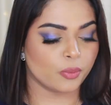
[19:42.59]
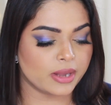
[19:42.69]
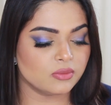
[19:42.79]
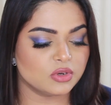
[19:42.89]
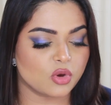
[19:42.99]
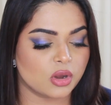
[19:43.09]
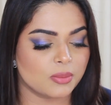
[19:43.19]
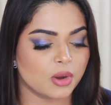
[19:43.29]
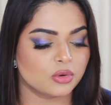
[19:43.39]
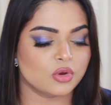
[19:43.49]
When we talk
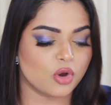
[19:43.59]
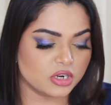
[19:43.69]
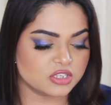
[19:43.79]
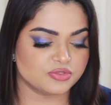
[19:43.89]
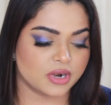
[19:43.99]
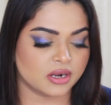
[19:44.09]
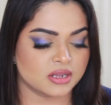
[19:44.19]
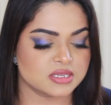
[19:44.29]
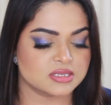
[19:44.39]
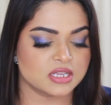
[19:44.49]
about college fragrances,